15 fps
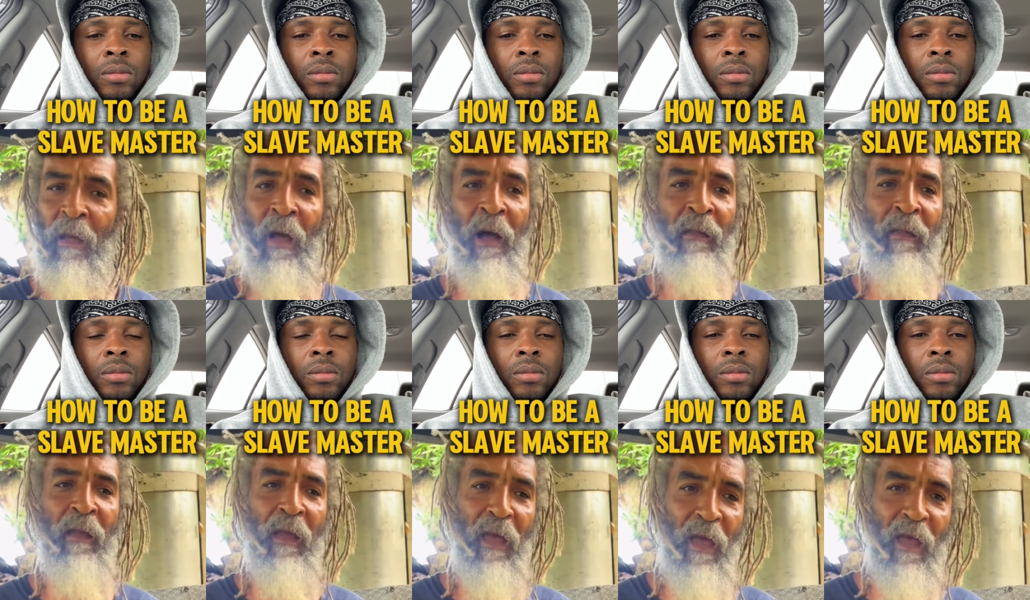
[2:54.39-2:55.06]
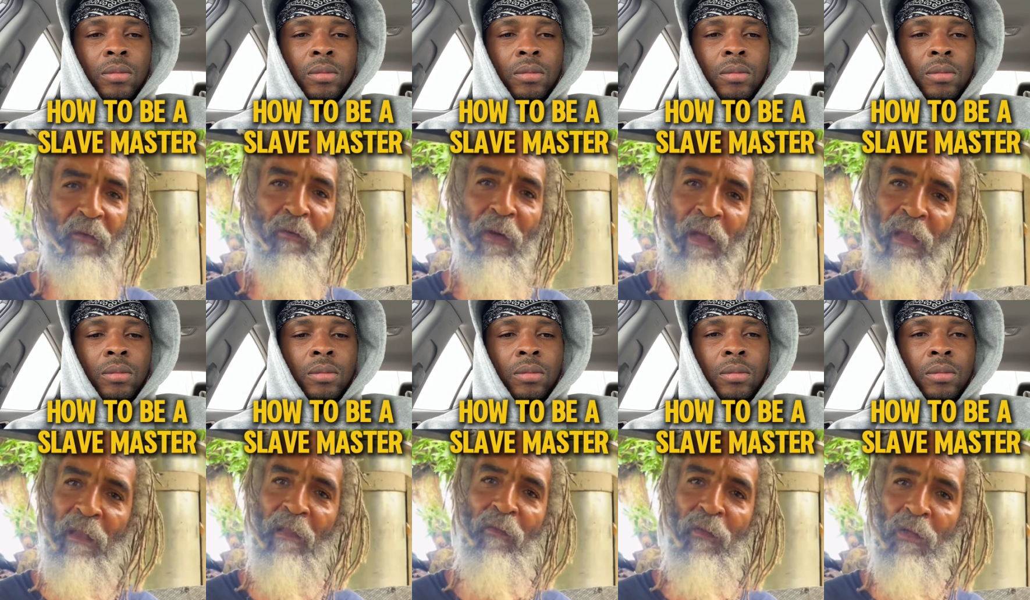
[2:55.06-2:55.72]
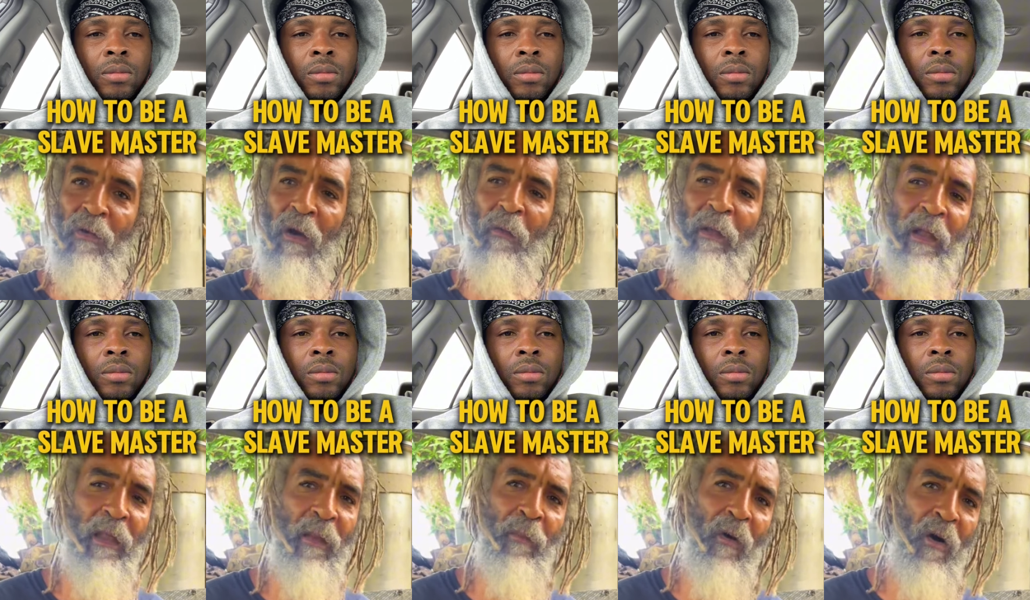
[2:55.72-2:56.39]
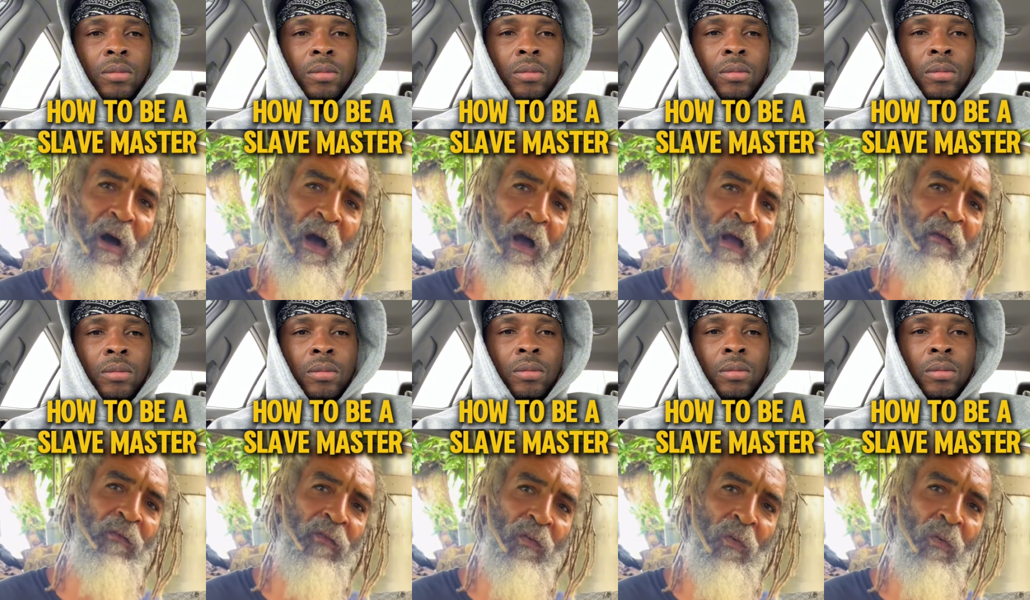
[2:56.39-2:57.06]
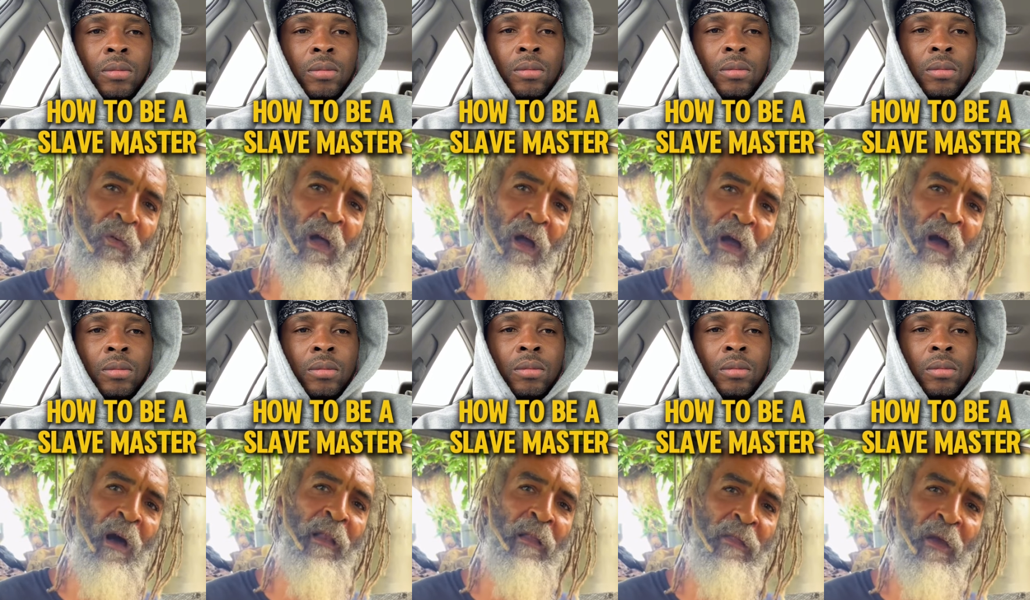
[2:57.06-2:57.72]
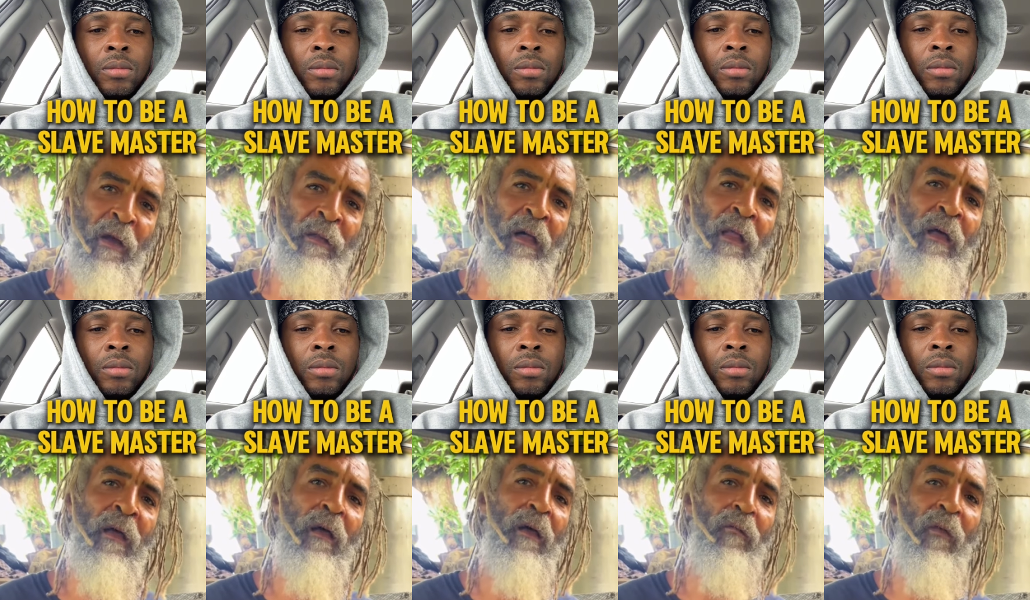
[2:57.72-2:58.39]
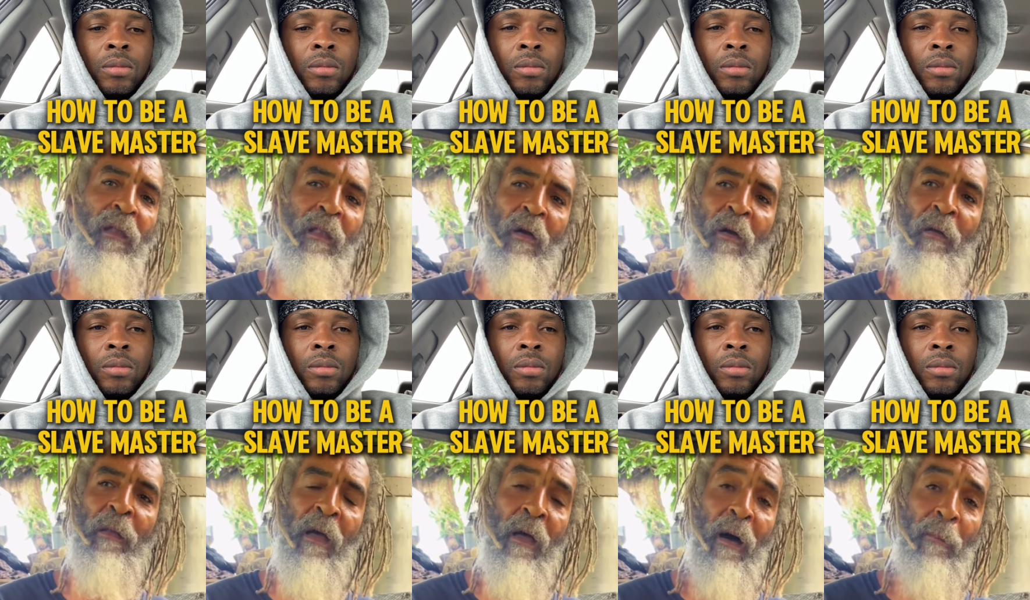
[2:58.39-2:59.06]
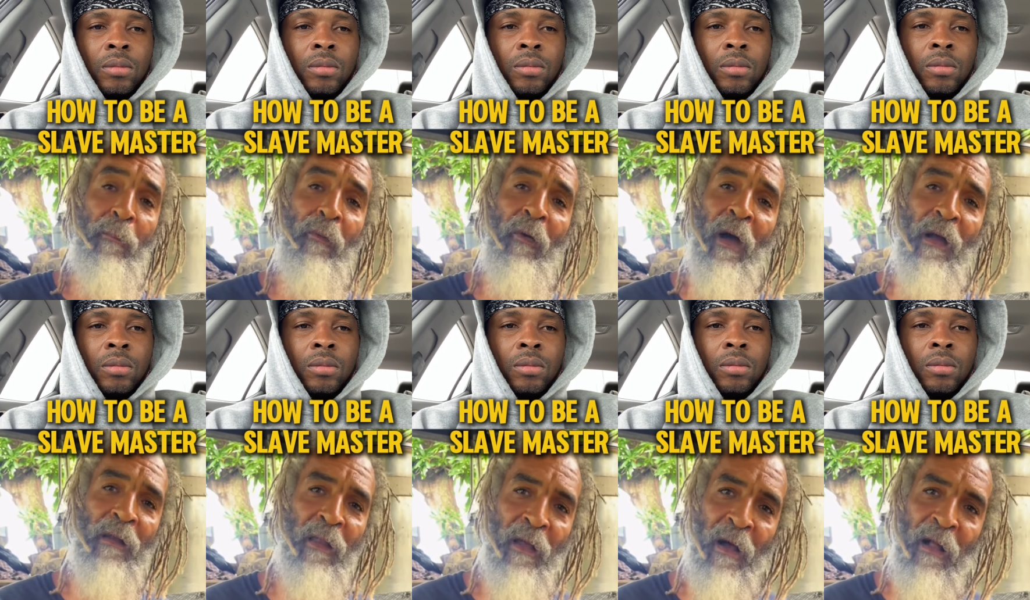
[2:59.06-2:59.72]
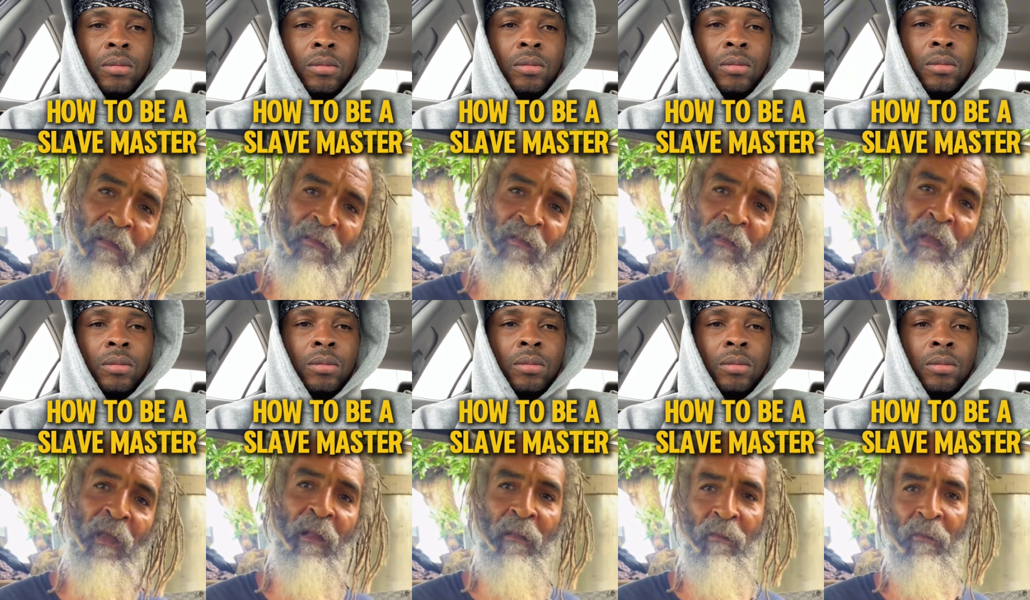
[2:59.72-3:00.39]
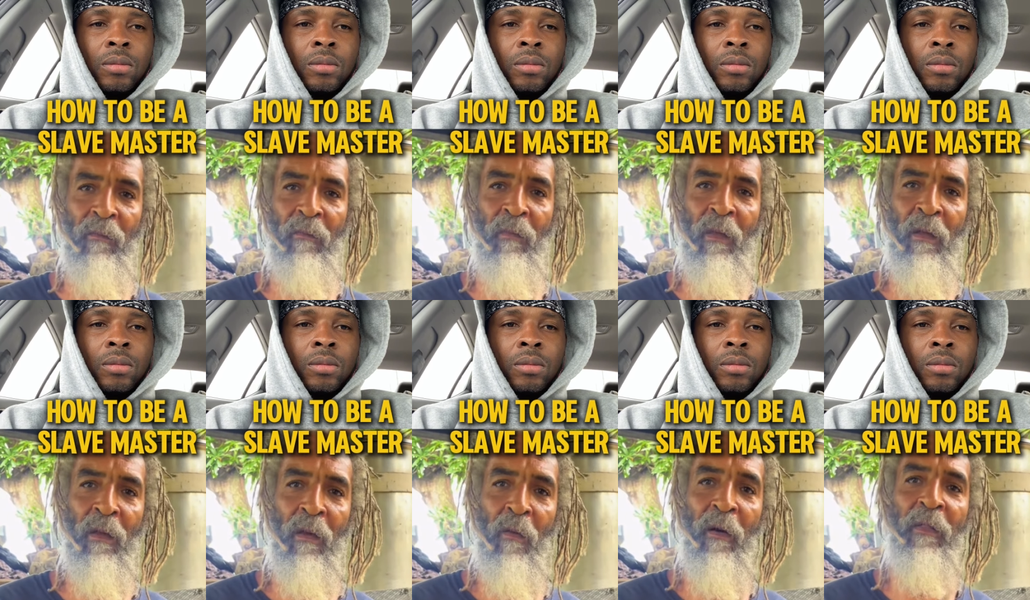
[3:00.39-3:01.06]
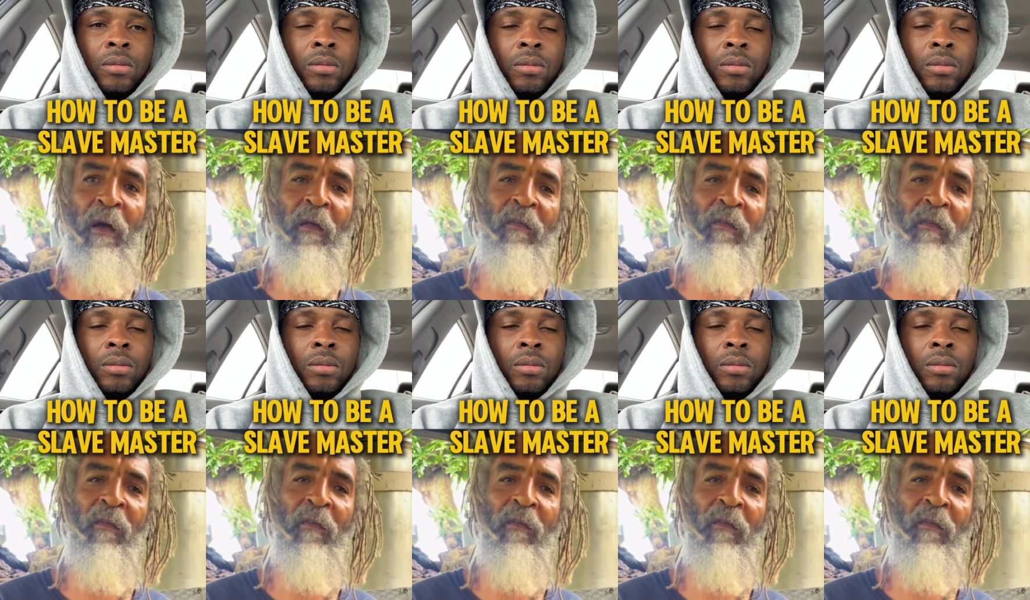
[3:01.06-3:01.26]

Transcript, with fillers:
Speaker 1: I think every individual, whether them go to high school or college or not, to learn a practical skill. Whether it